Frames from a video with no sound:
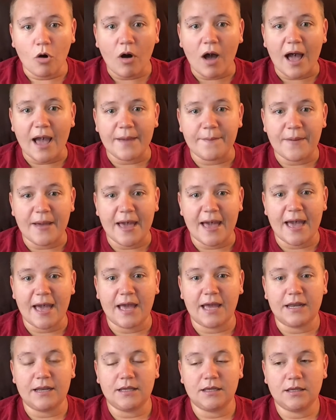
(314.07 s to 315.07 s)

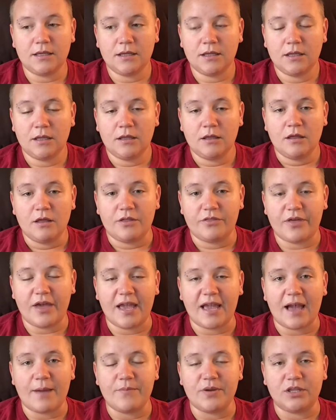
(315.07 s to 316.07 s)
iPad
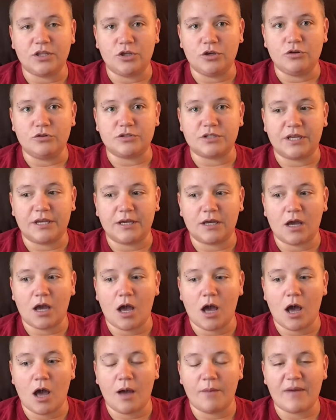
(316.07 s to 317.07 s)
thing I've been using.
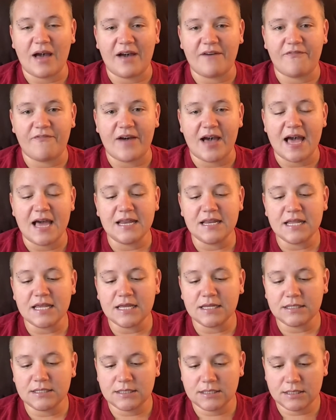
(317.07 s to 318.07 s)
I find
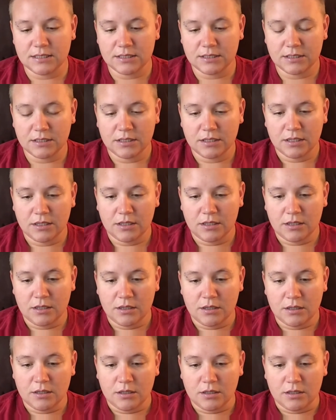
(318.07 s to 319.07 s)
it,
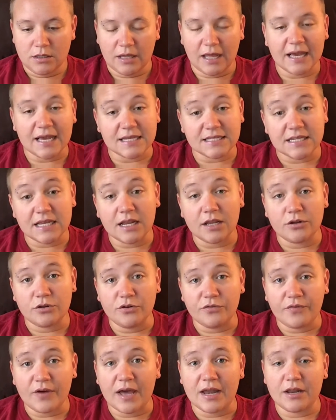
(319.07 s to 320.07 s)
like I said, I
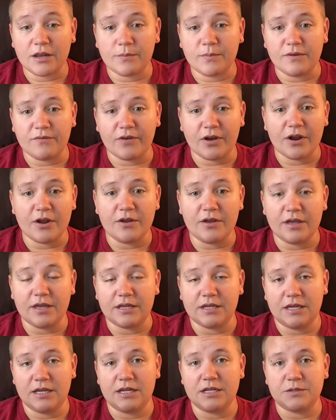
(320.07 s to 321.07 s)
do find it to be it
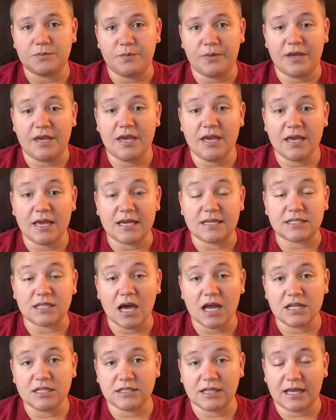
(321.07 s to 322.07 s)
is big. It's
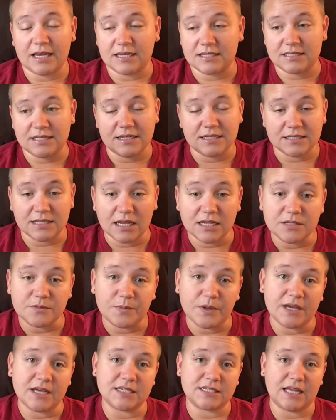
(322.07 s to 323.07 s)
not, like I said, it's not as
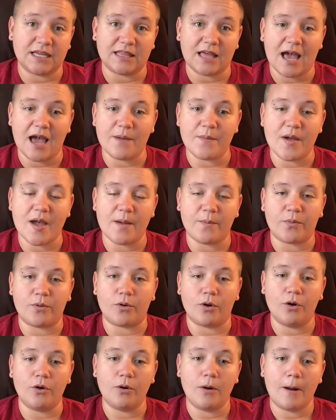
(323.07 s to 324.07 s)
big as like the iPad
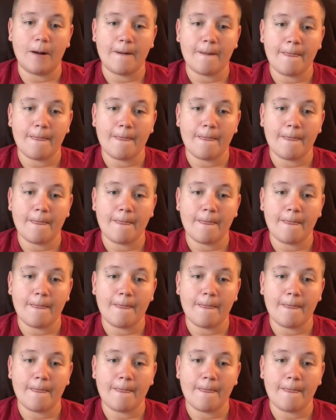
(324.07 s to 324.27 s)
Pro,